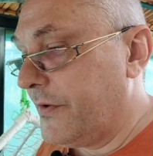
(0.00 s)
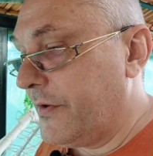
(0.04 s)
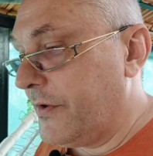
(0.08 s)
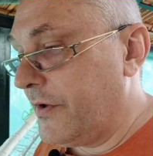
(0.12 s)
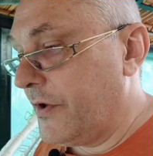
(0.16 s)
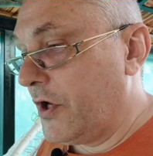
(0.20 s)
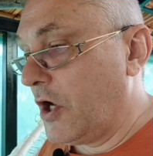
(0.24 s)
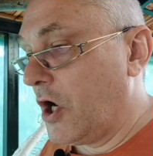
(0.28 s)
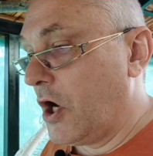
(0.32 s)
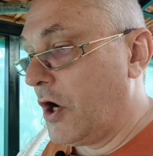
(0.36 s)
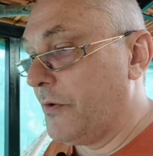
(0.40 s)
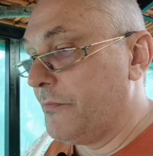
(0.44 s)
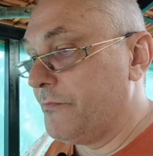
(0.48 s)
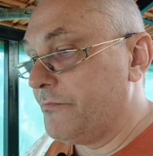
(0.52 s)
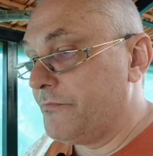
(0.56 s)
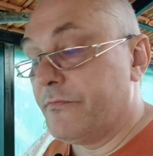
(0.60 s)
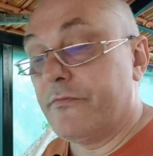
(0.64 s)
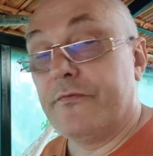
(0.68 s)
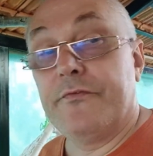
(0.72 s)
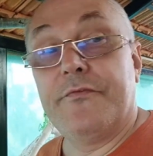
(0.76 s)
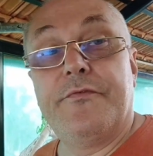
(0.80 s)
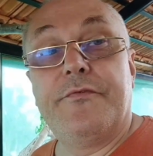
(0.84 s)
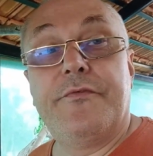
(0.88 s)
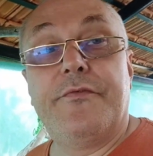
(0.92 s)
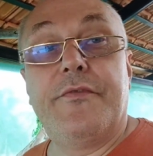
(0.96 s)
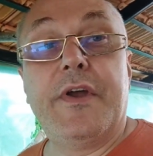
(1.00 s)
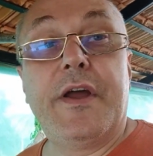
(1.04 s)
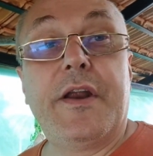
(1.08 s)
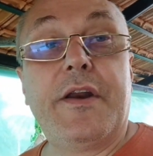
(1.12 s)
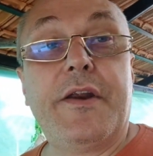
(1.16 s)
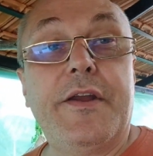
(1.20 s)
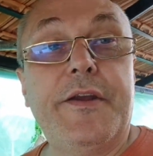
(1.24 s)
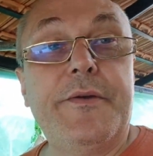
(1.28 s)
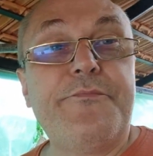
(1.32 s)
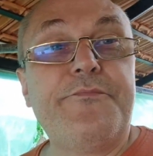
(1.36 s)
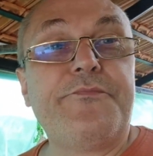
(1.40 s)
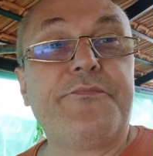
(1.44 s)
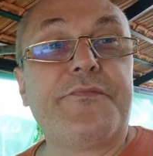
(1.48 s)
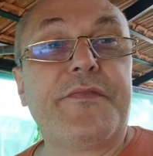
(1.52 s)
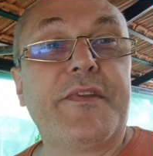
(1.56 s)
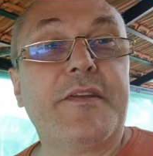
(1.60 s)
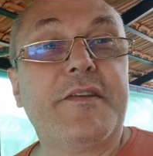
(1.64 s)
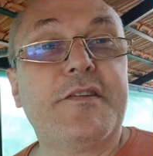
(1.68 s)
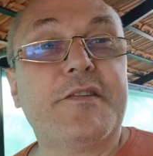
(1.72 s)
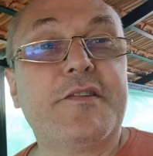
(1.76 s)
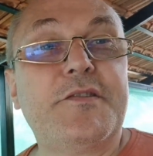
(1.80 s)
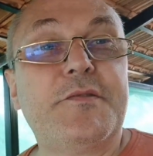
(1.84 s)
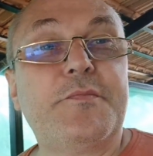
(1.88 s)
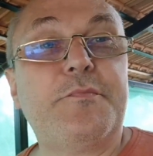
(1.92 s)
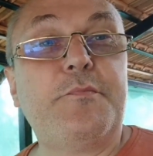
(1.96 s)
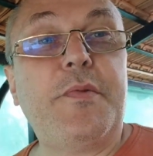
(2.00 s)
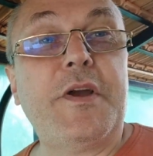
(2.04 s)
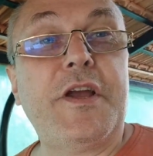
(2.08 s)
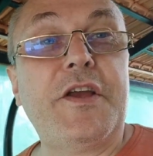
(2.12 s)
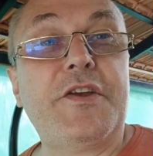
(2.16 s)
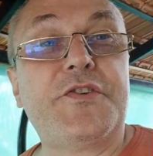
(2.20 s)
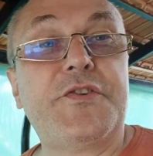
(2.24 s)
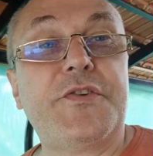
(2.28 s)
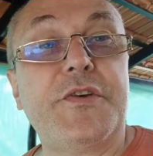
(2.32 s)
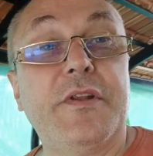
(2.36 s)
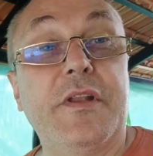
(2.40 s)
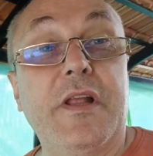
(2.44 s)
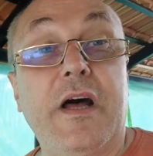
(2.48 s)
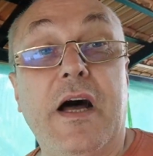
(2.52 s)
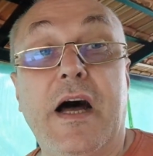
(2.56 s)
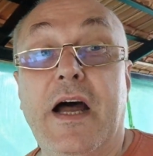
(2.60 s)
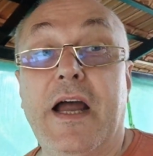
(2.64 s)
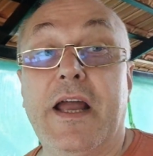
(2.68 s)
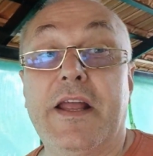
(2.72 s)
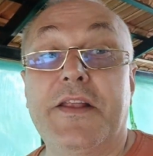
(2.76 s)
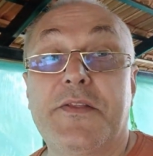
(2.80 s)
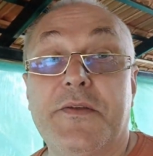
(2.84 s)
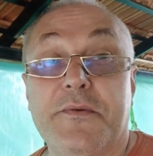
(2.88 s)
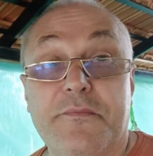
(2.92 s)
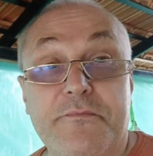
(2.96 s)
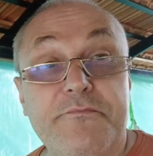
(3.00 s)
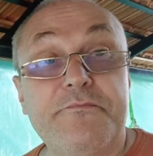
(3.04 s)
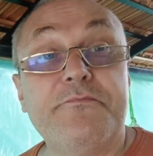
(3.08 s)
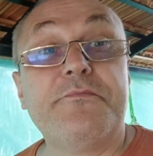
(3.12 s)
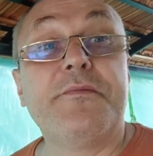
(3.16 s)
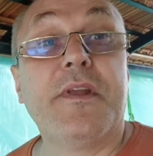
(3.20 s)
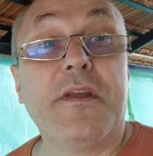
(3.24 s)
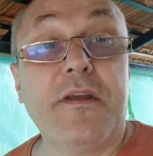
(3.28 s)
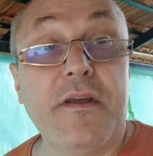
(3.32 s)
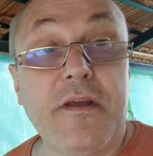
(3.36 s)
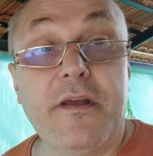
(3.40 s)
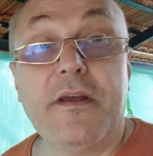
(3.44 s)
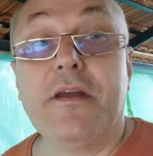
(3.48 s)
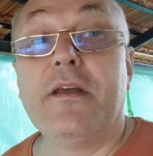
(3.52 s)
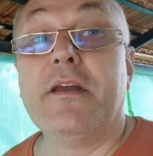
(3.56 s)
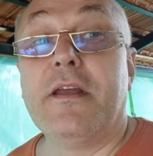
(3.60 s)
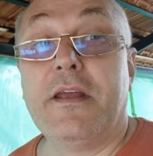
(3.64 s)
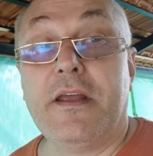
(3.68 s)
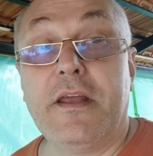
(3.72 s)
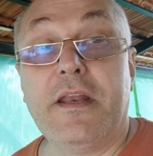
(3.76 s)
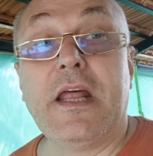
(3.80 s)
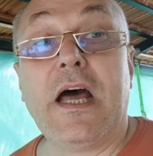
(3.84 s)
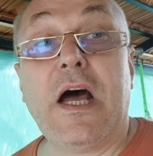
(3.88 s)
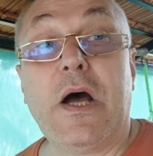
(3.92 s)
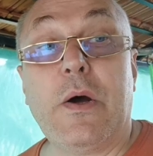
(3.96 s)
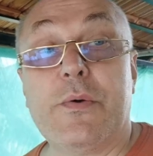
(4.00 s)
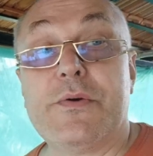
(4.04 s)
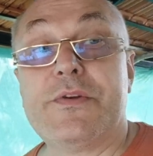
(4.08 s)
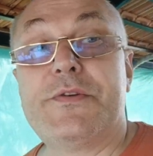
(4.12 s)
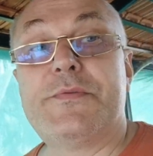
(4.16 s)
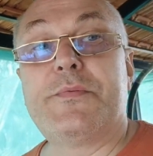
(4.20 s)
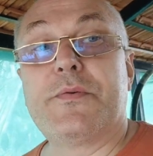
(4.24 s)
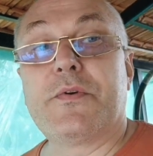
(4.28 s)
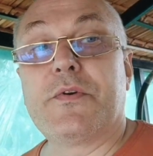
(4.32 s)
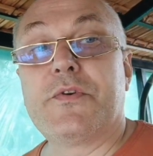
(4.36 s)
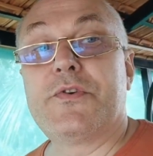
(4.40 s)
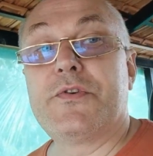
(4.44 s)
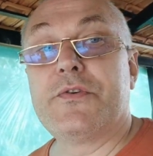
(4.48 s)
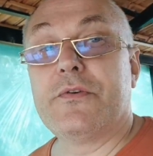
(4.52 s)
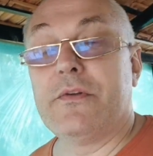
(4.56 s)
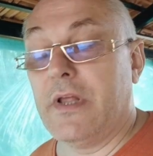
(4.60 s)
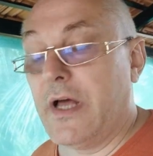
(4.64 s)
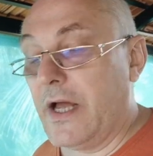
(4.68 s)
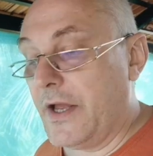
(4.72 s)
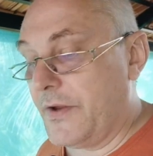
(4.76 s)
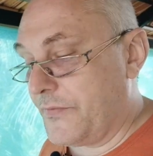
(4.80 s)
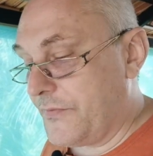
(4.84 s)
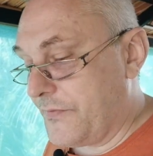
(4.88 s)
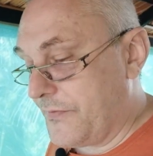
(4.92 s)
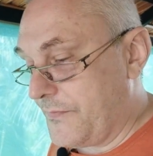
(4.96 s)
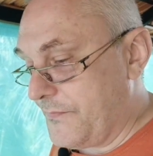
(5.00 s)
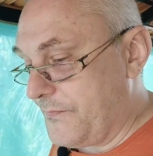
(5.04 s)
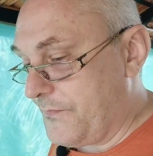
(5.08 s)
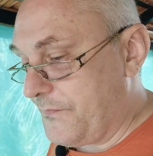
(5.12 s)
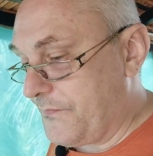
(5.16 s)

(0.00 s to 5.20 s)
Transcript: you know, very special item in our spiritual life.